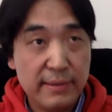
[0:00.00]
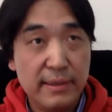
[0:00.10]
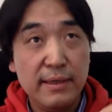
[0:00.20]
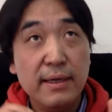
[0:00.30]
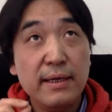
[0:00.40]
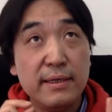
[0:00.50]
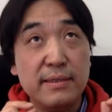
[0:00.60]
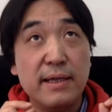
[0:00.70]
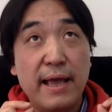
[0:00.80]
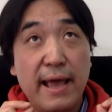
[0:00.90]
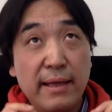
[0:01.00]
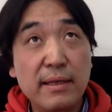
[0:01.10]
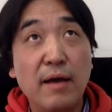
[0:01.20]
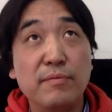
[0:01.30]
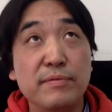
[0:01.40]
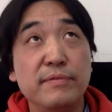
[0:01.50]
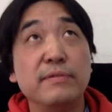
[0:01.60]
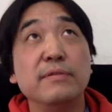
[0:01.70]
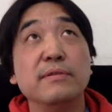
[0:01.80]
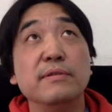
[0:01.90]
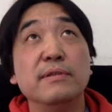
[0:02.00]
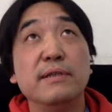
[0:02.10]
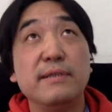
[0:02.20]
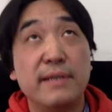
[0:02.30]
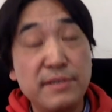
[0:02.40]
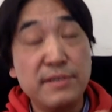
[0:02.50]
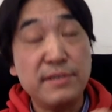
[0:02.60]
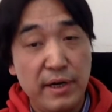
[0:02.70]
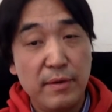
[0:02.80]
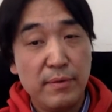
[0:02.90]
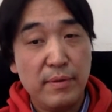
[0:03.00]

And end of this year,